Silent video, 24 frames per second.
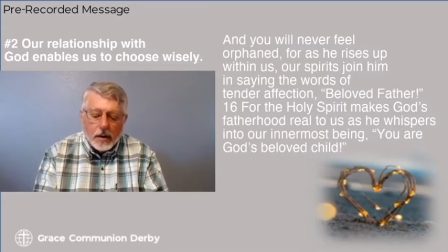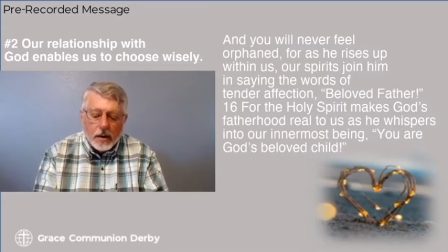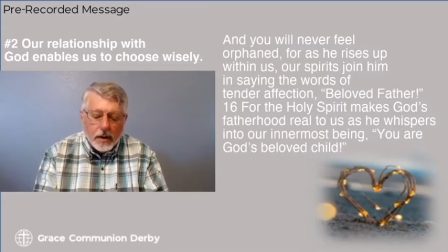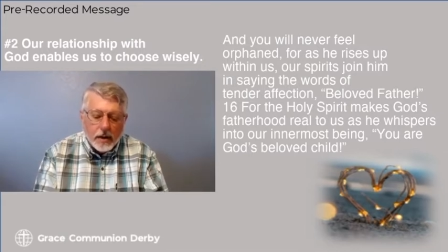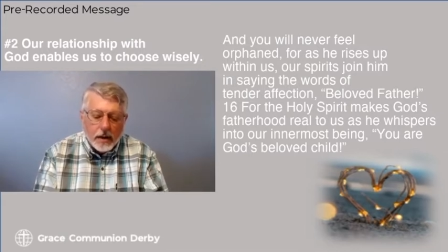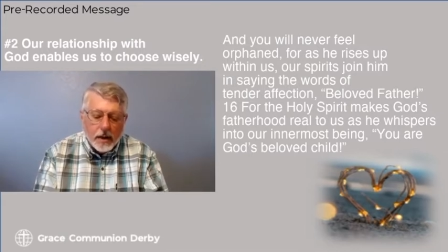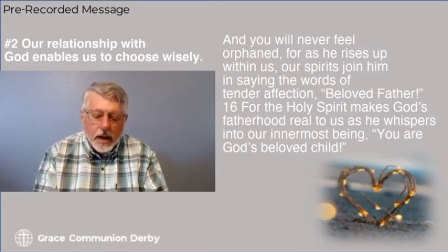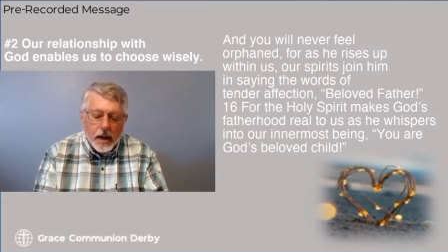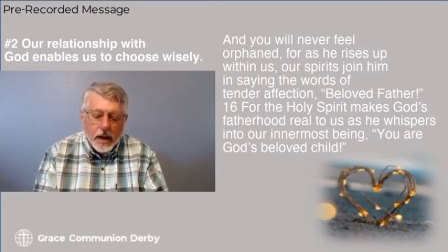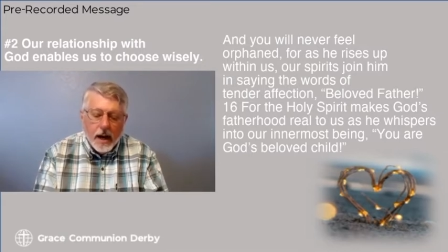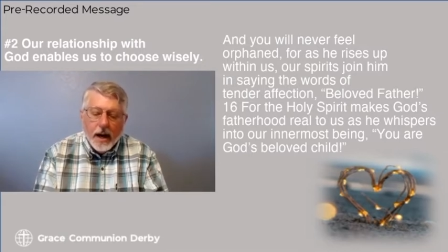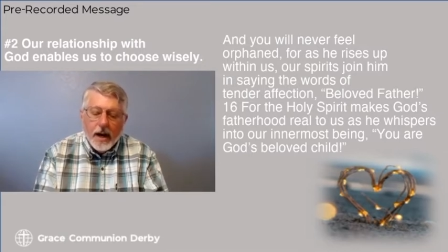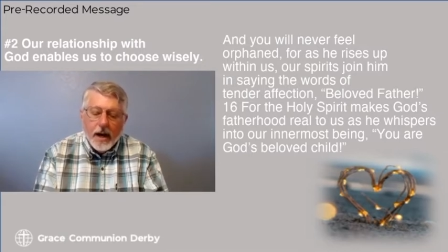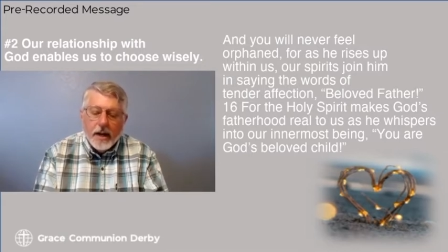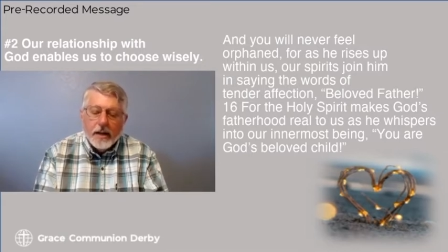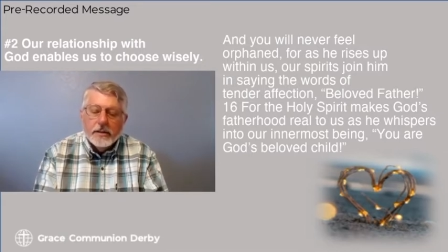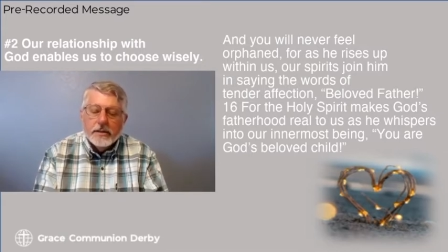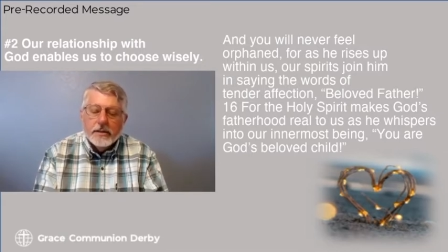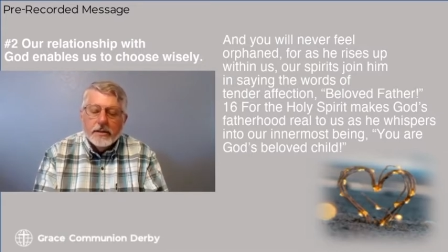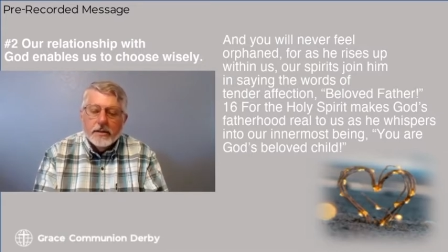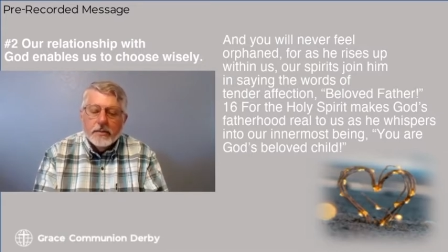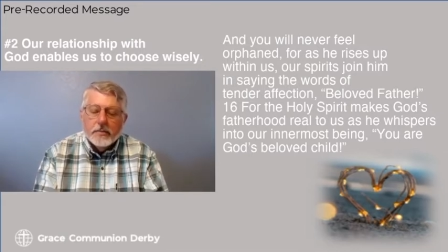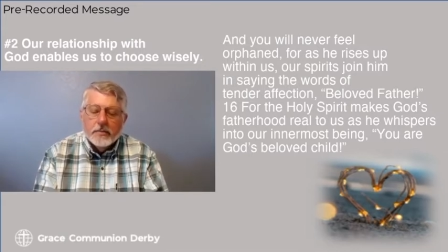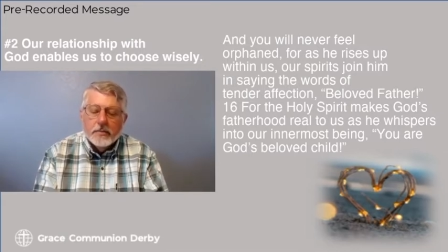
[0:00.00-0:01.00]

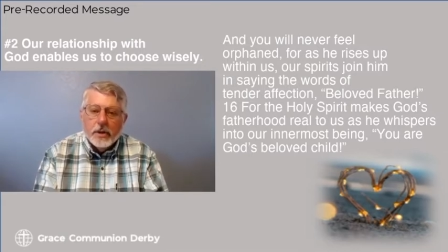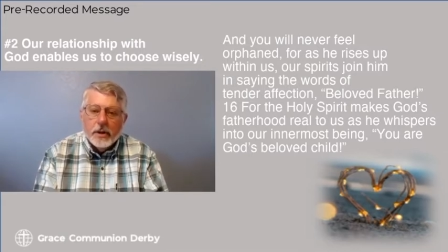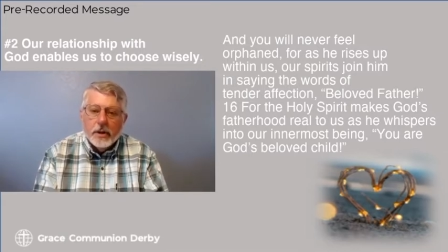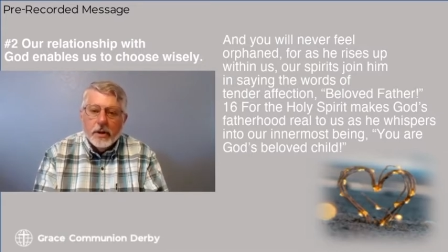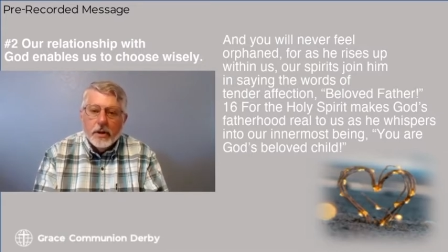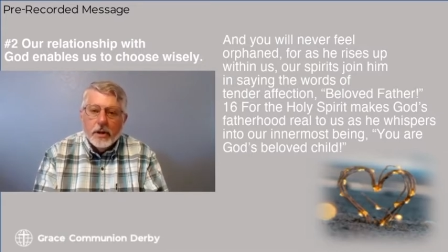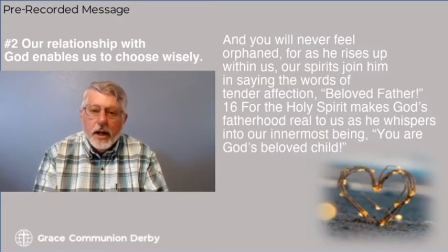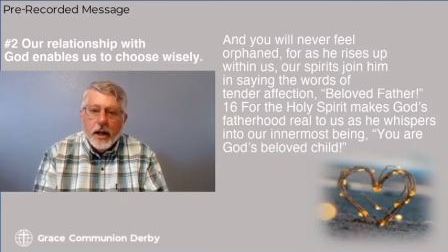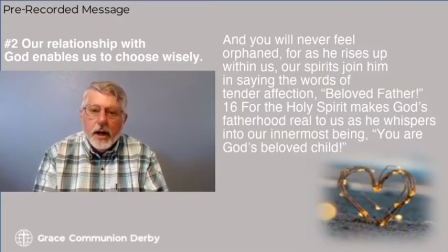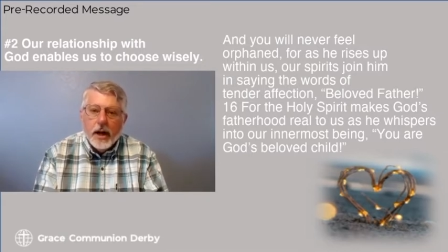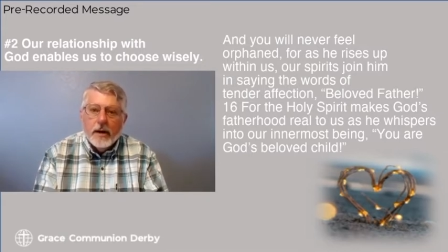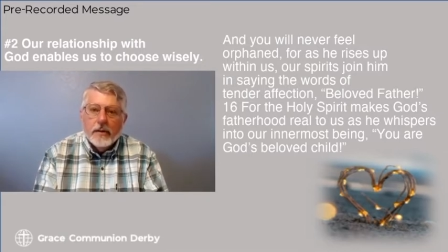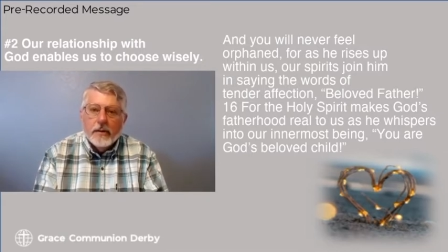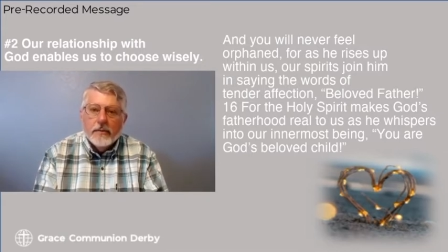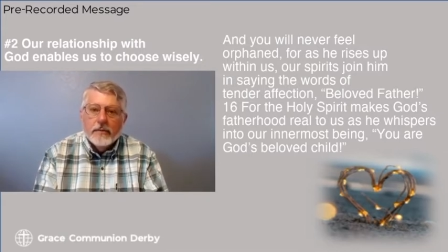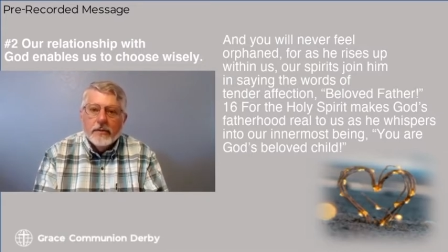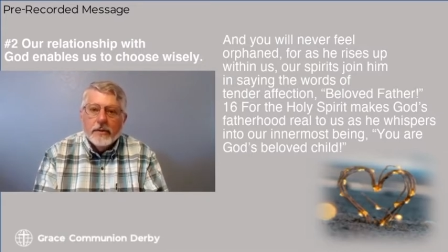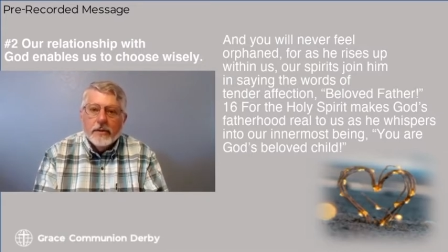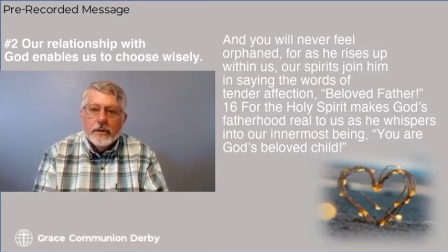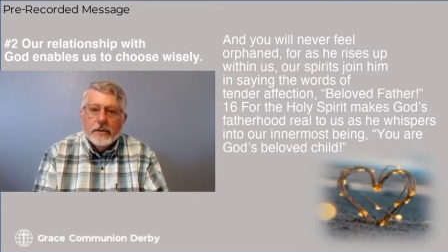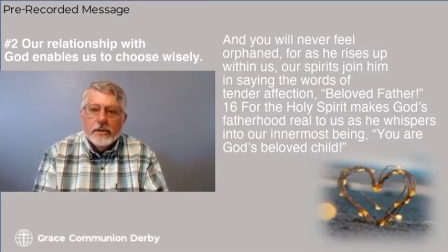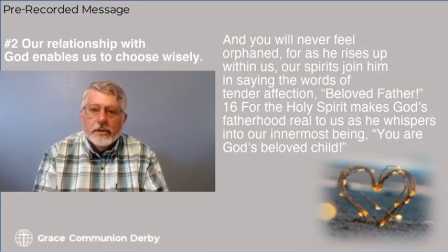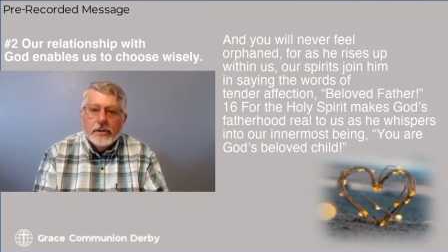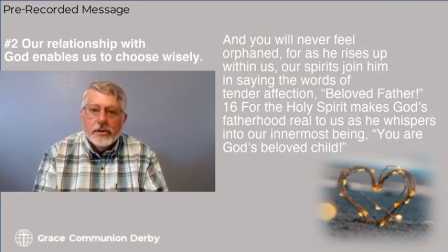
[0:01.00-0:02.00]
God's beloved
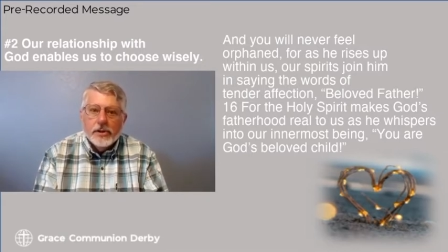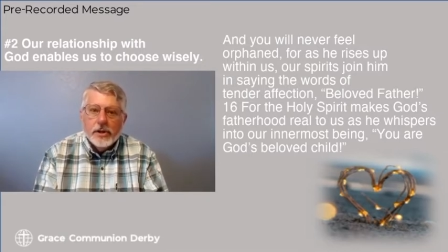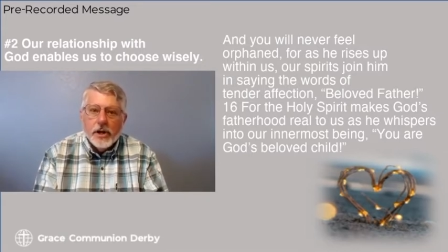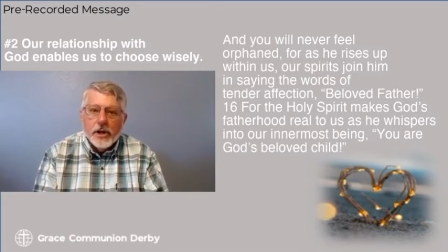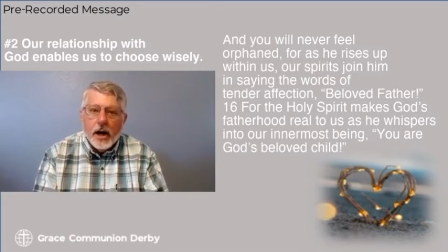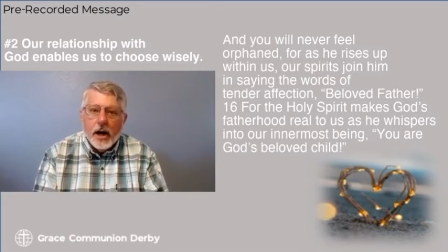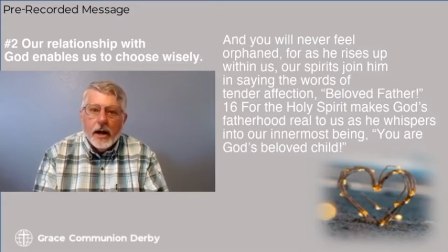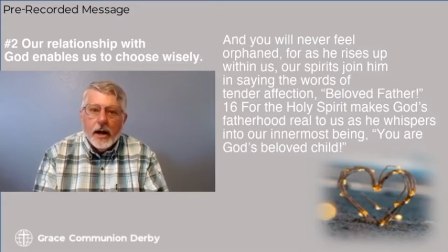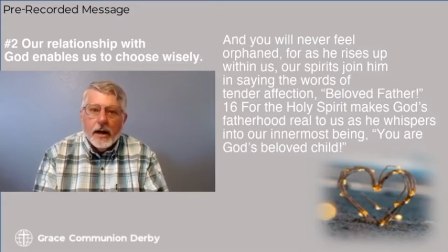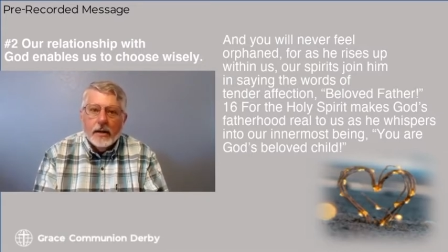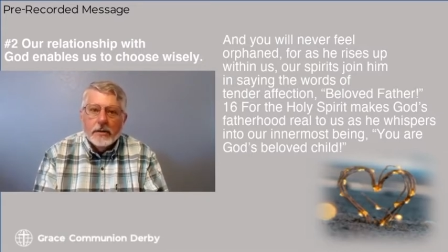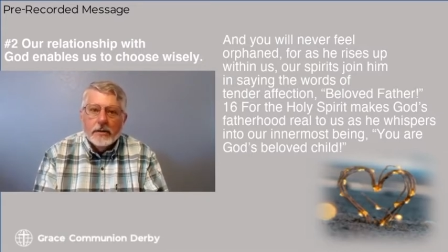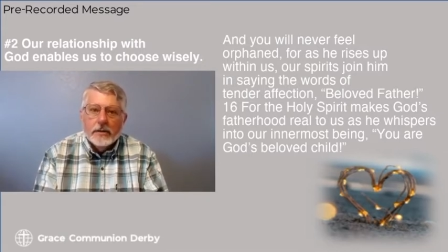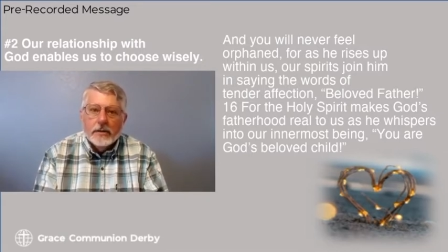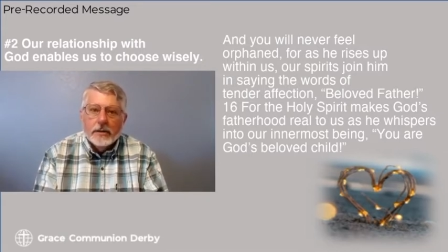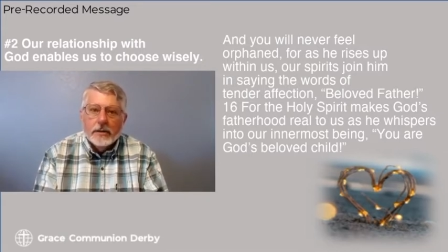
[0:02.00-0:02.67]
child.